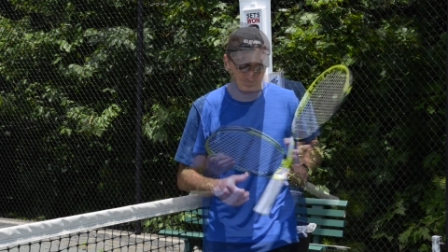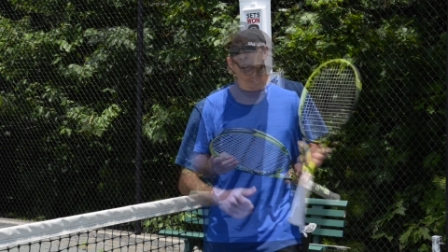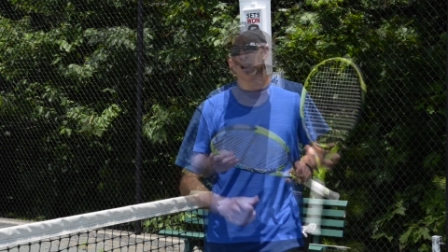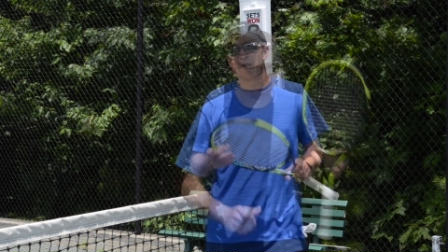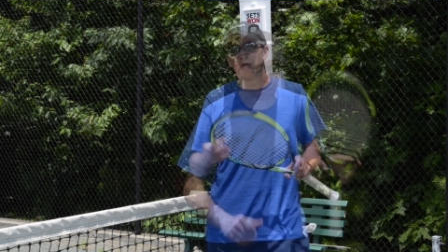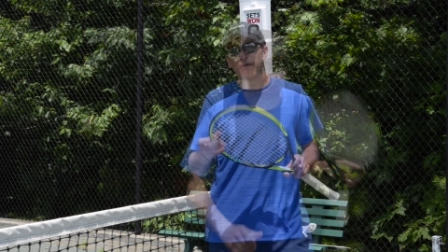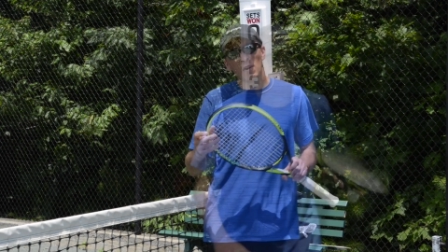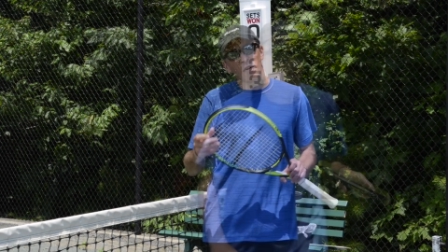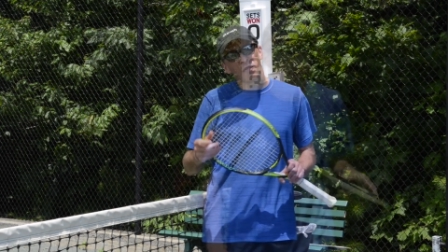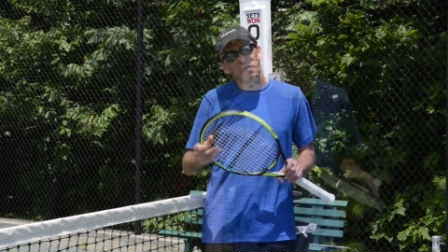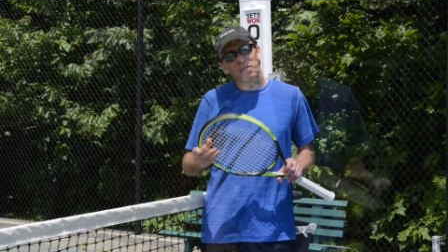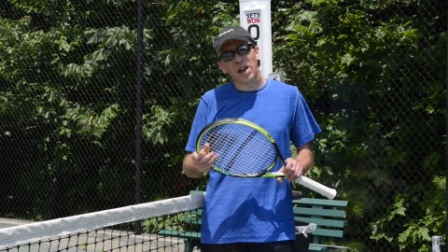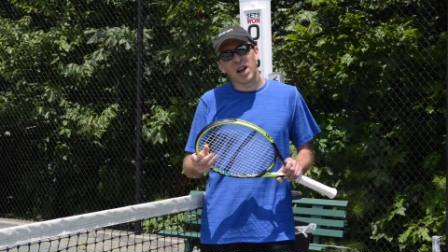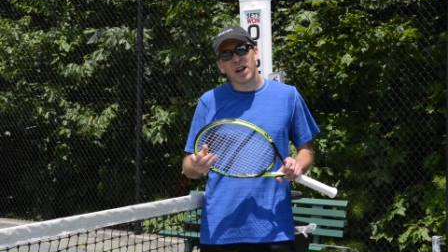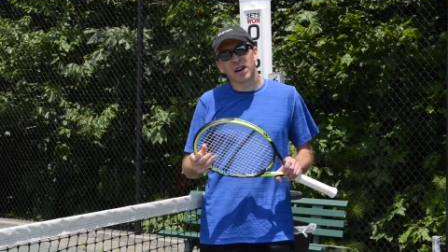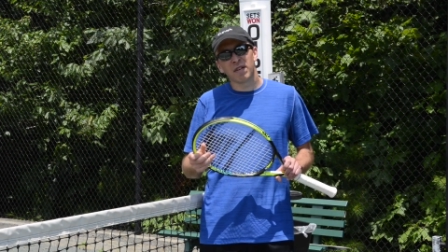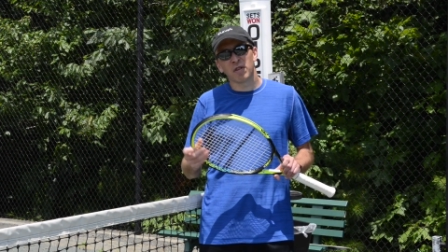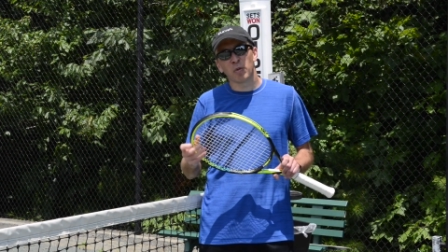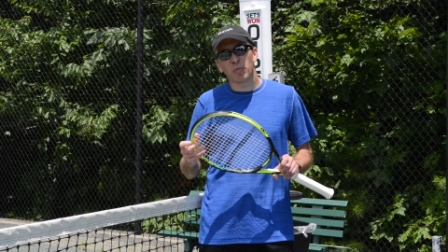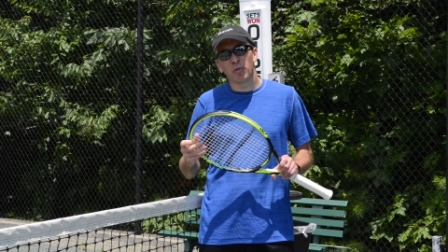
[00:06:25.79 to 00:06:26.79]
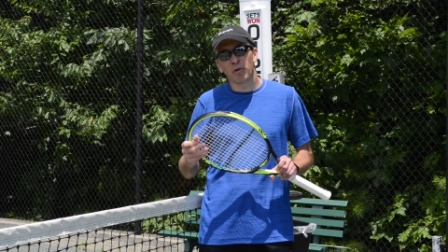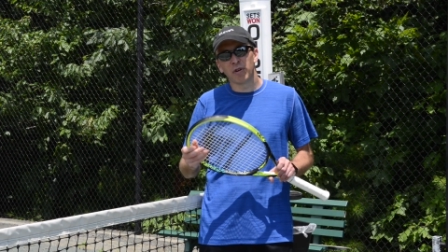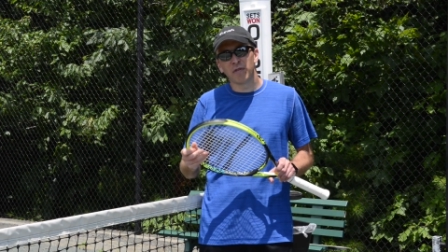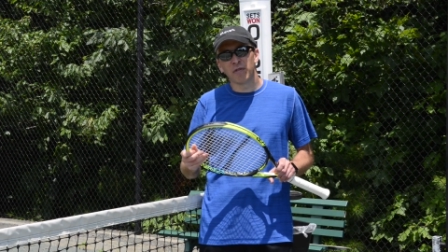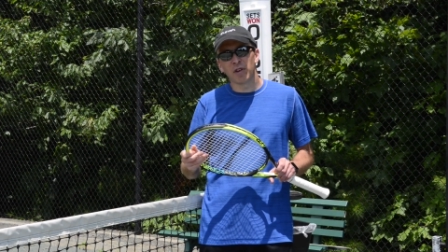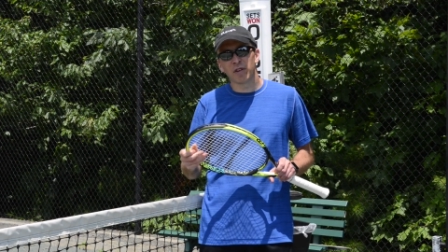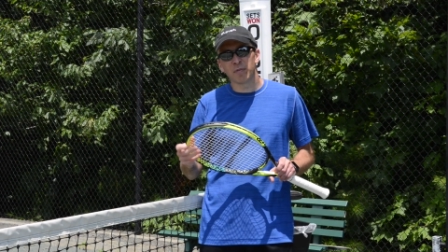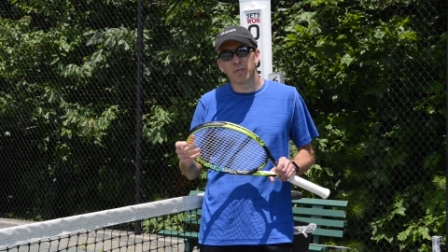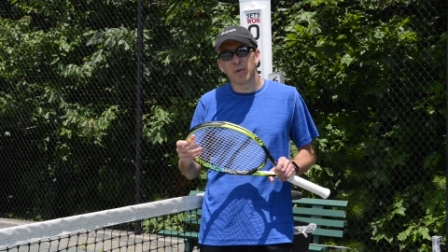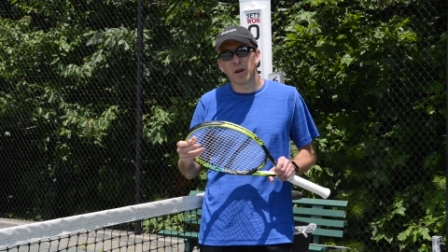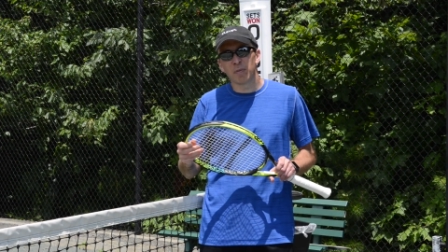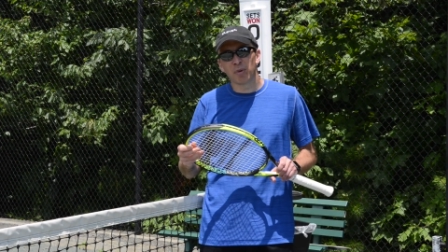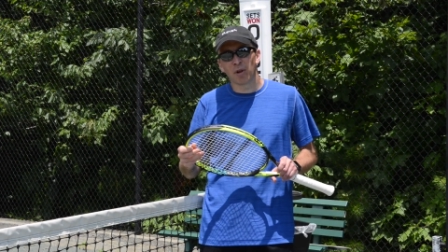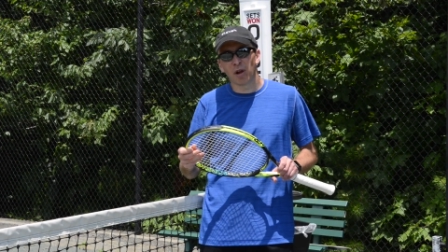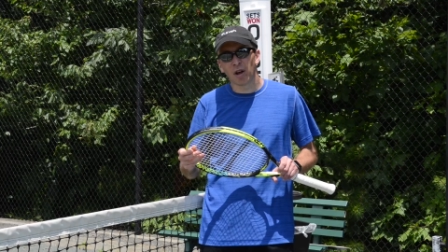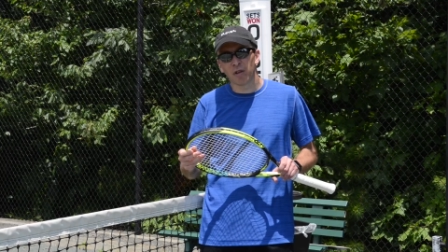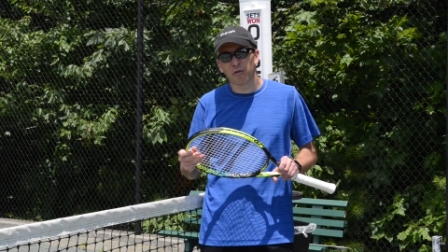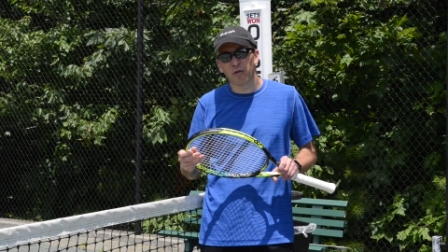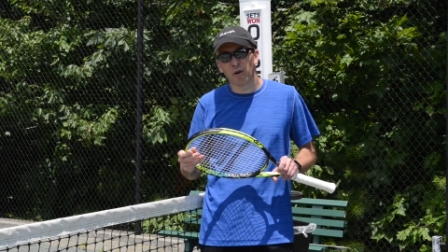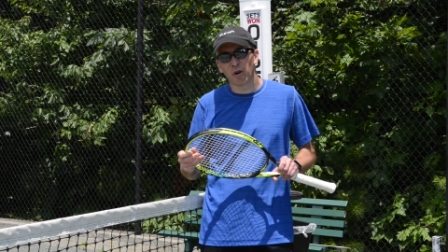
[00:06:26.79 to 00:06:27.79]
If you're a fan of the previous Mid
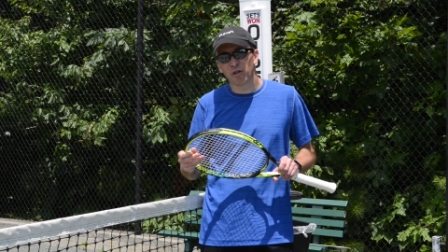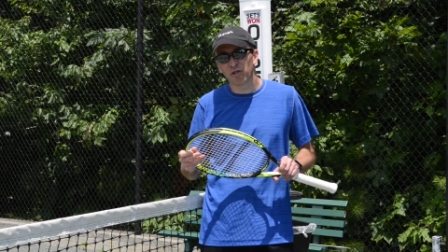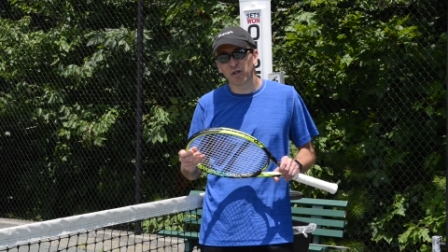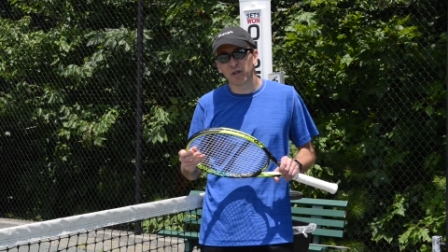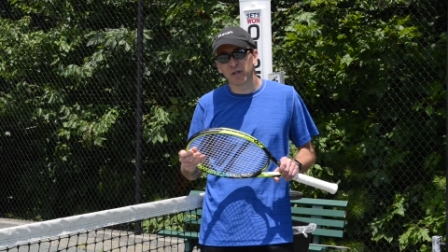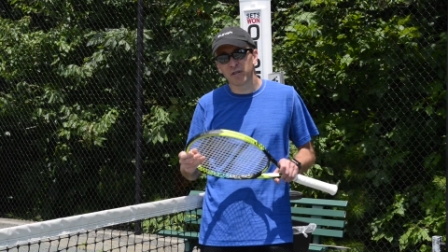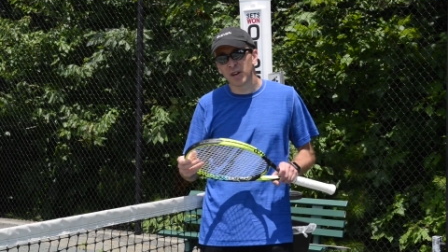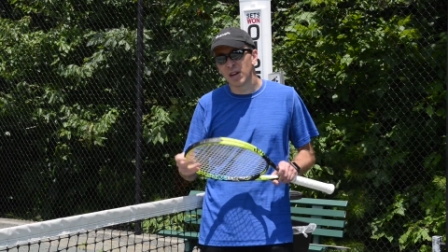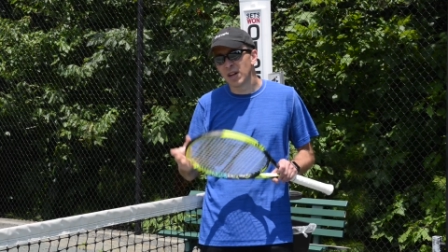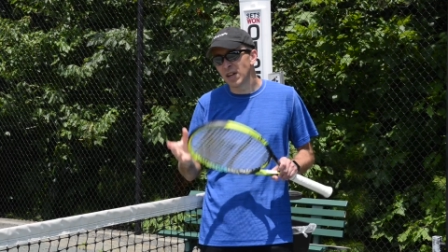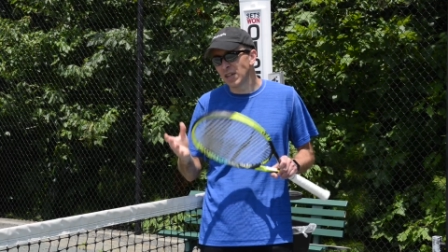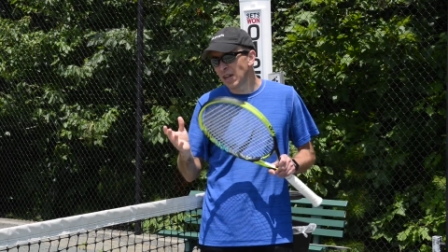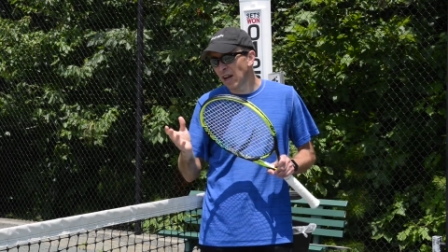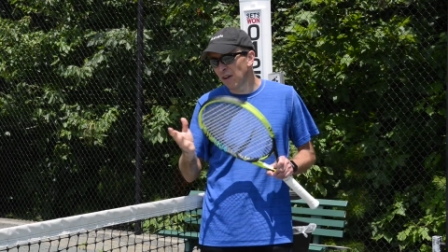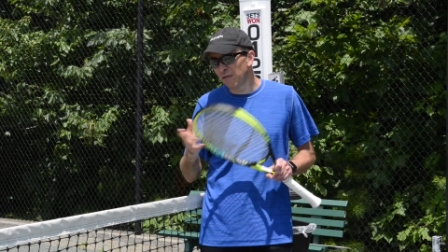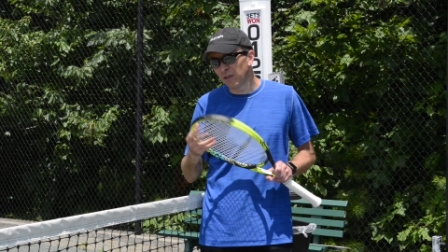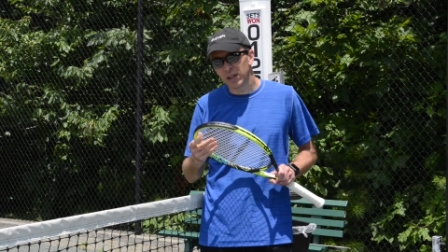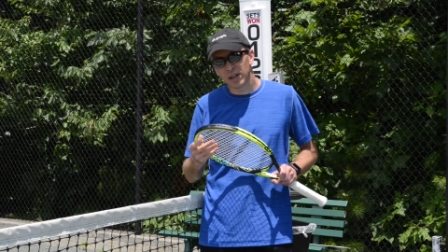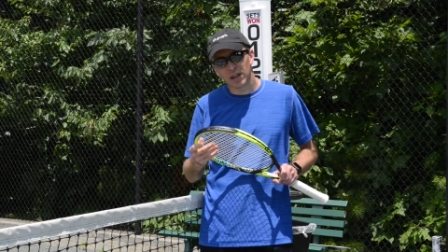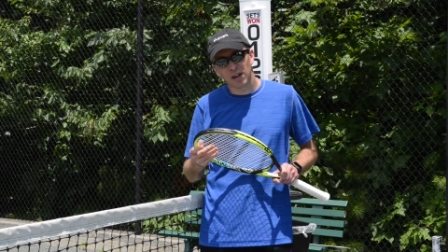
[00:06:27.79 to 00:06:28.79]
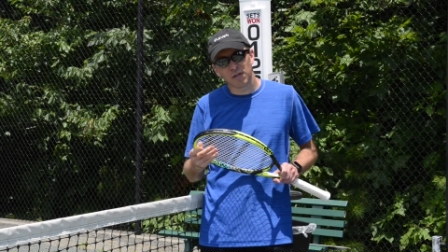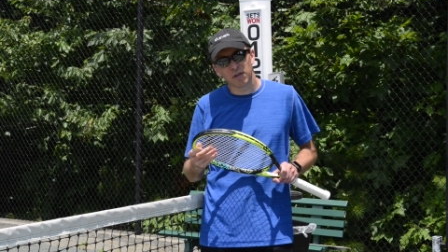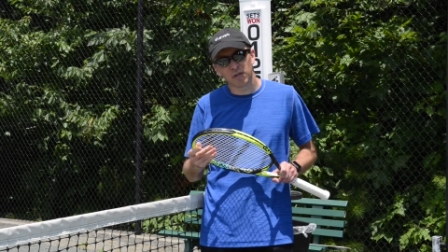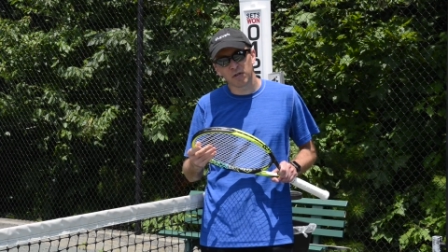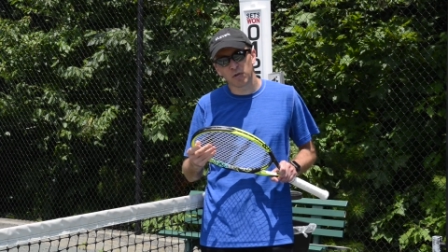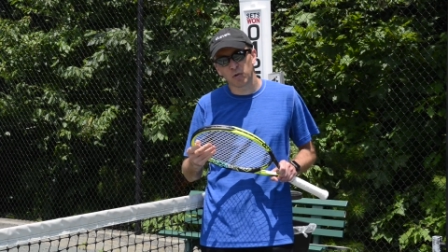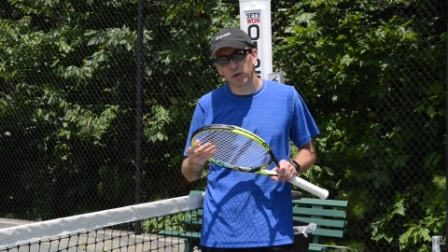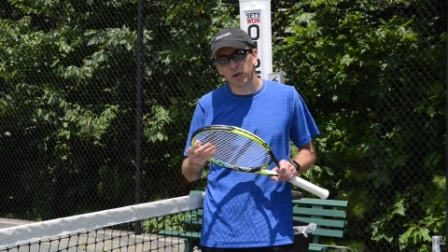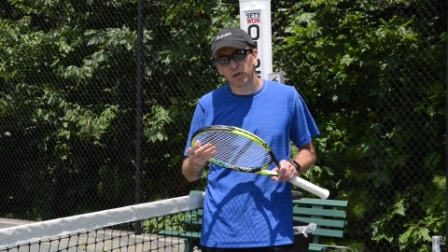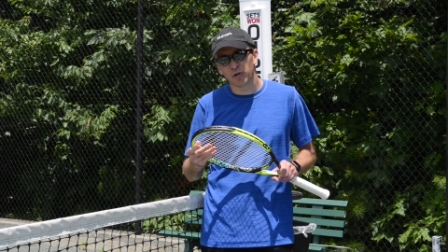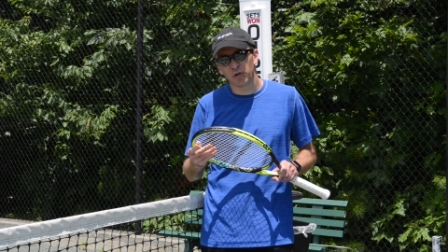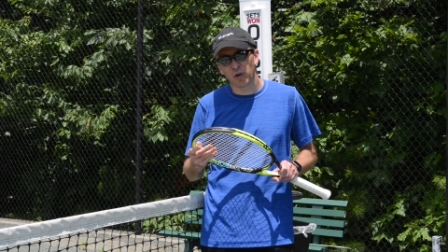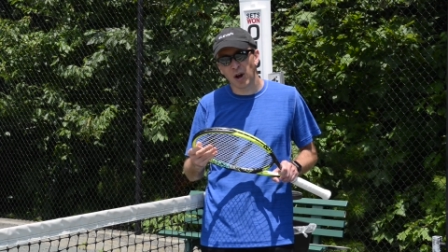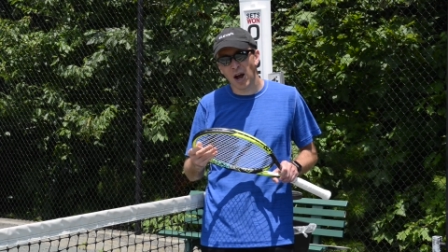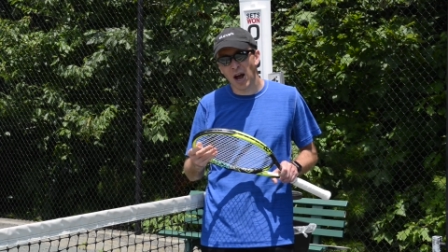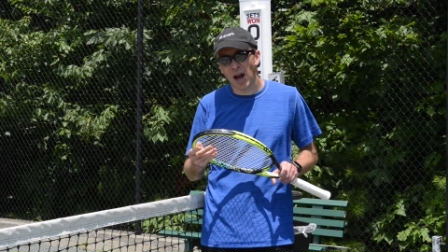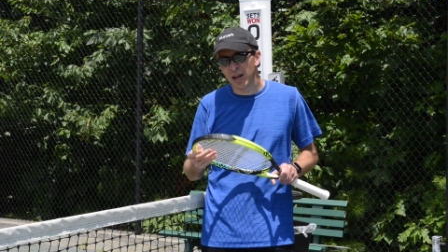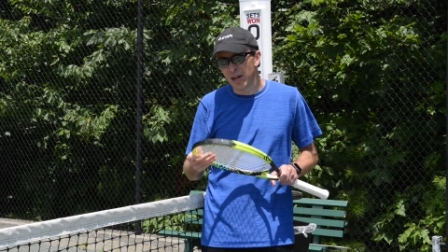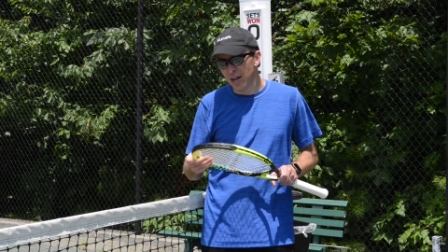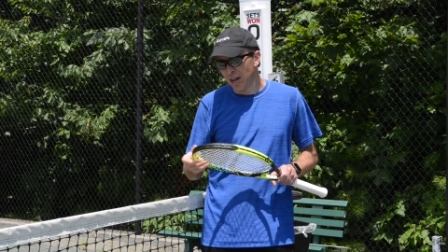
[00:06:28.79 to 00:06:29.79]
Plus versions, definitely give this one a
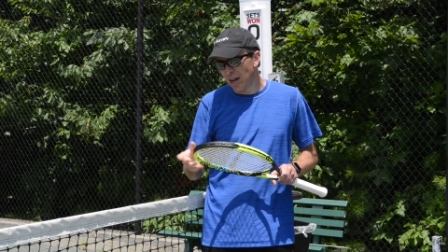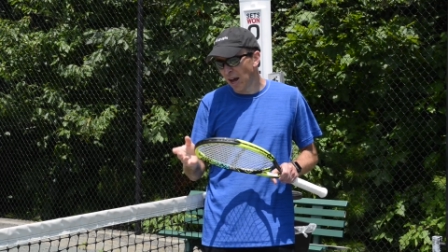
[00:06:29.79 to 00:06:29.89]
try.